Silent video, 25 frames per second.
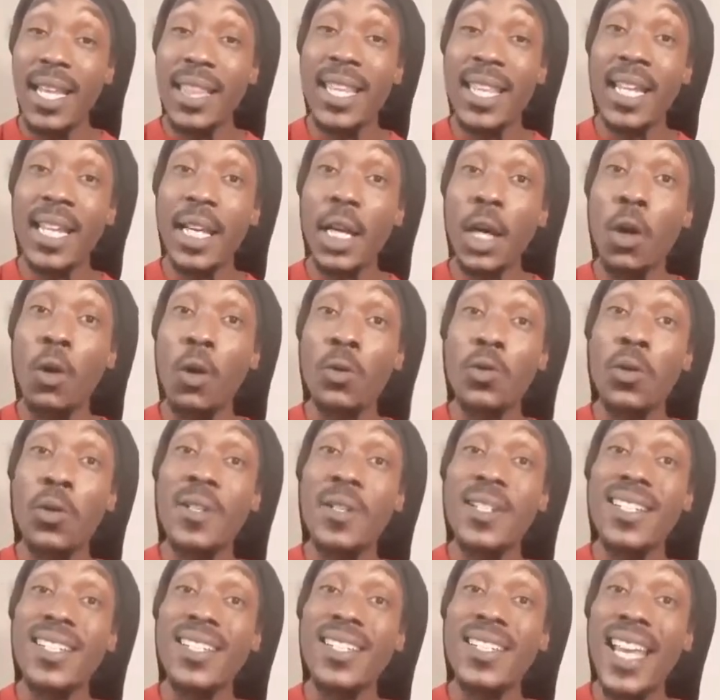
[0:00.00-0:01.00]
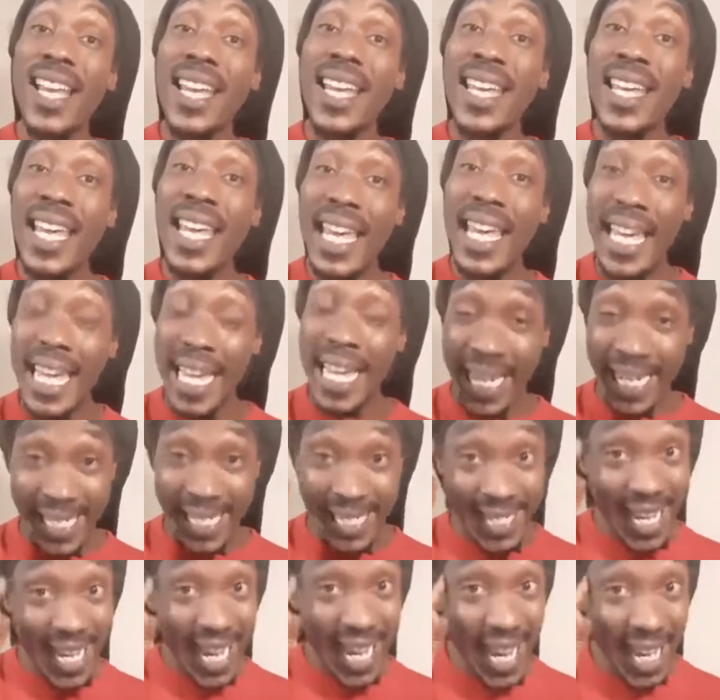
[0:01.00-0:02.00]
Then it goes on to say
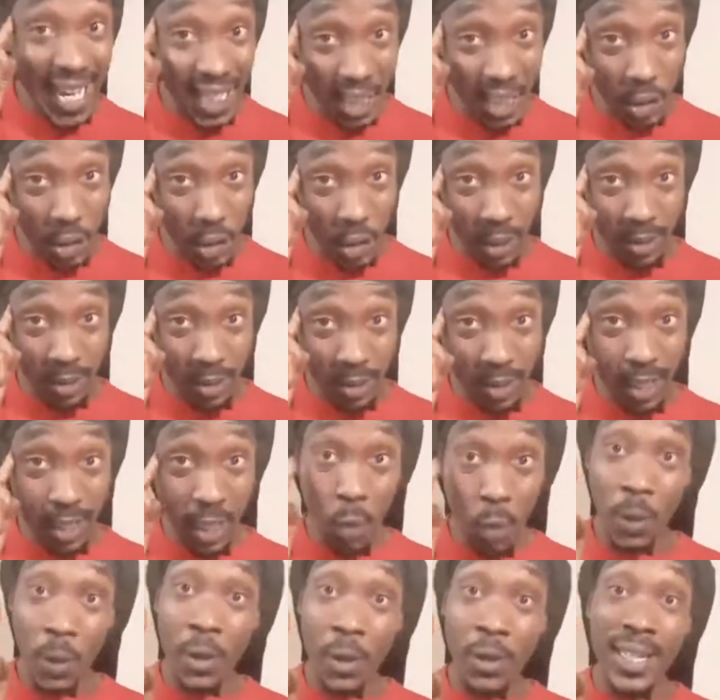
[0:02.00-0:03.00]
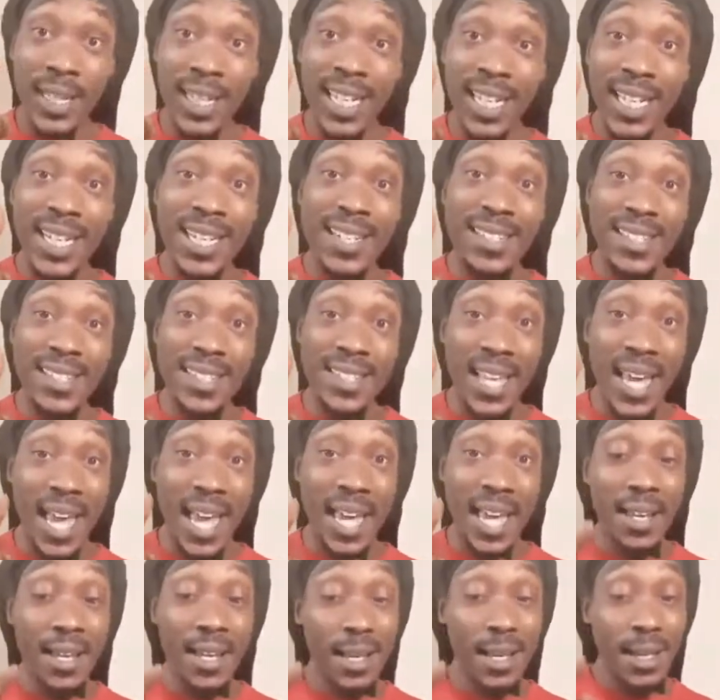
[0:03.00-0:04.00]
intelligence. And we're going to get into
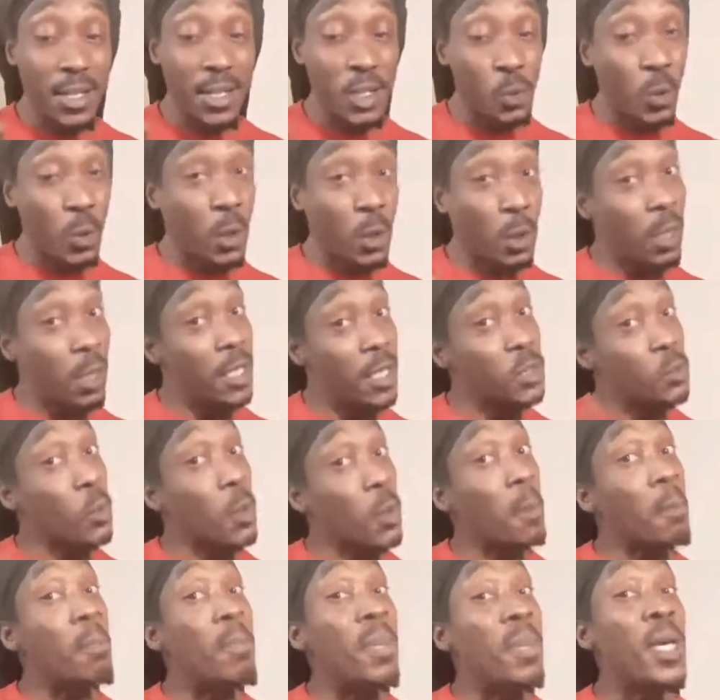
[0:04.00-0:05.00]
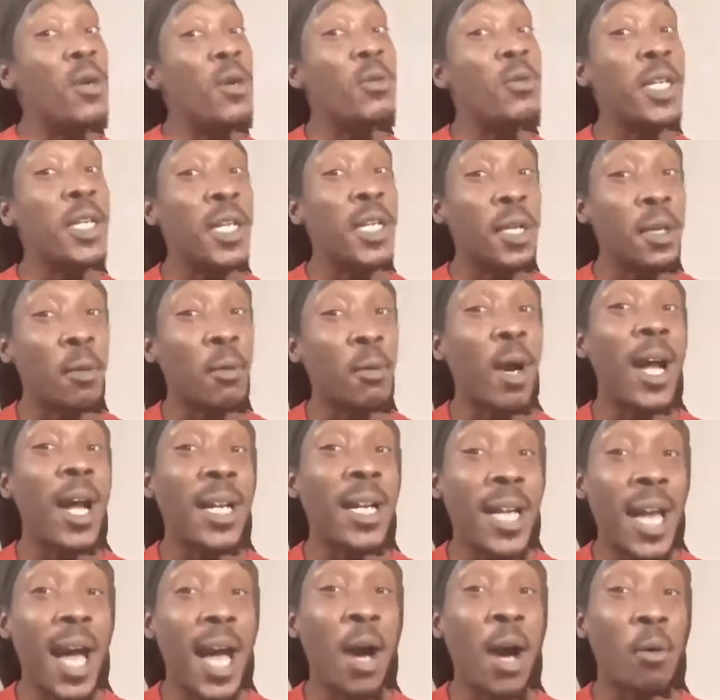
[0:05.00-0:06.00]
that because we're building
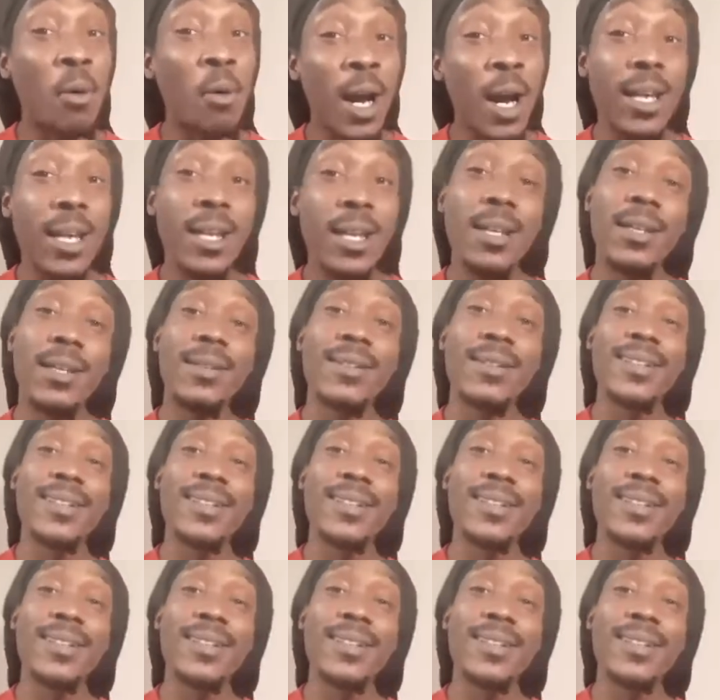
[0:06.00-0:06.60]
right now, right?